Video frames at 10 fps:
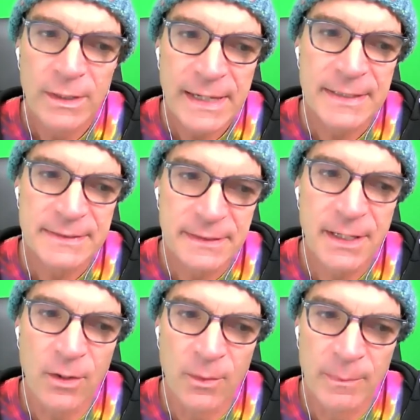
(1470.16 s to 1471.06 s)
yeah, it did
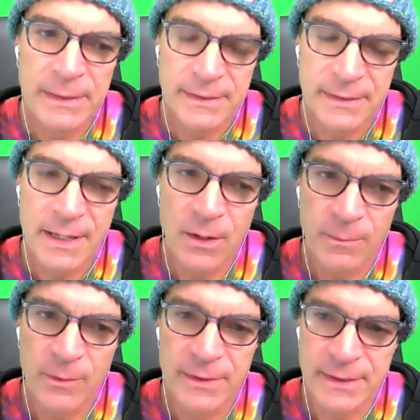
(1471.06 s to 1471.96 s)
help. It did
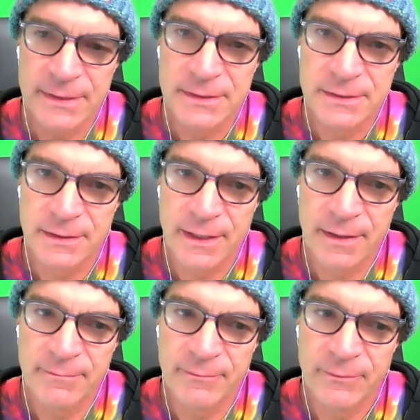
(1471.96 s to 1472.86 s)
help with this.
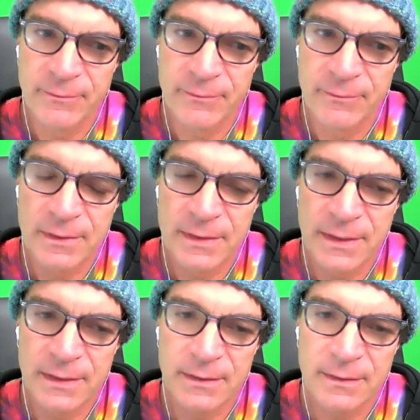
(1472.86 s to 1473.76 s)

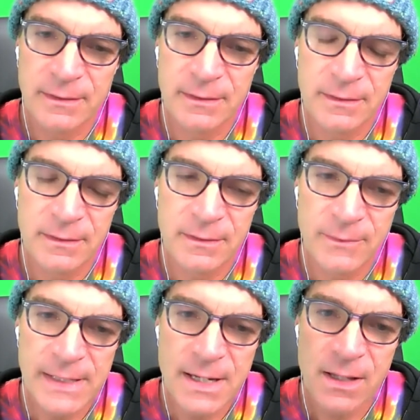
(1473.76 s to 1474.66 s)
The
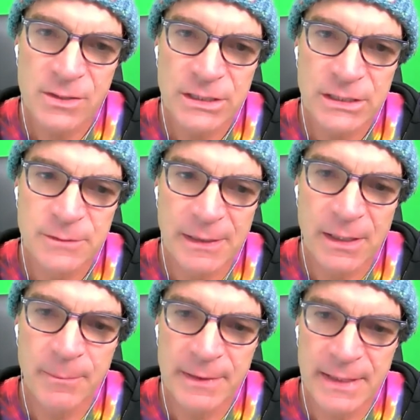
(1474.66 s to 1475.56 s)
radiology has been
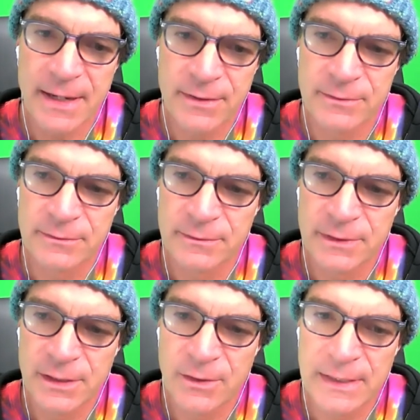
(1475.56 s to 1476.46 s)
up and down.
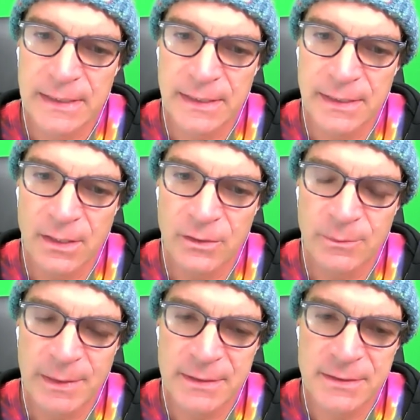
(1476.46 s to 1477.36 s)
It all
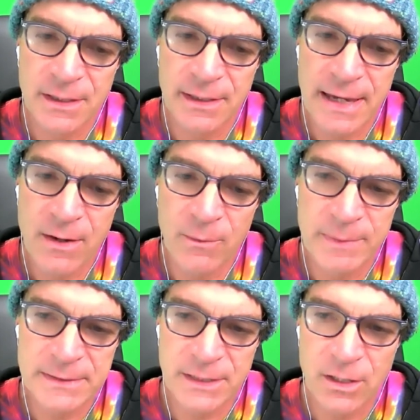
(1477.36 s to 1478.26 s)
depends on how
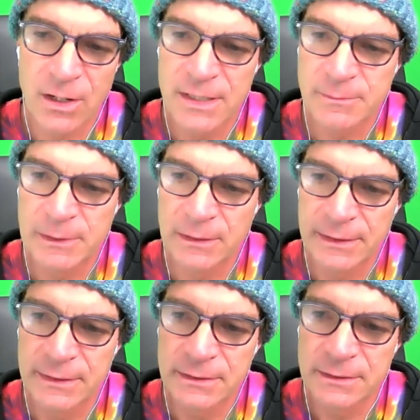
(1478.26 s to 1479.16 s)
busy our hospital
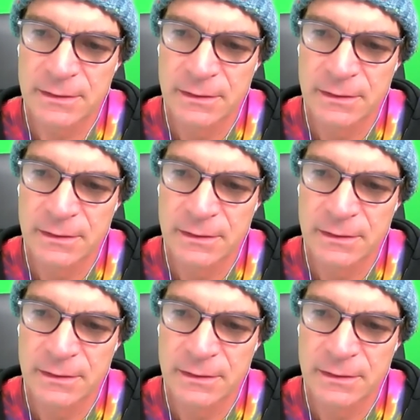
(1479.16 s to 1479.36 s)
is.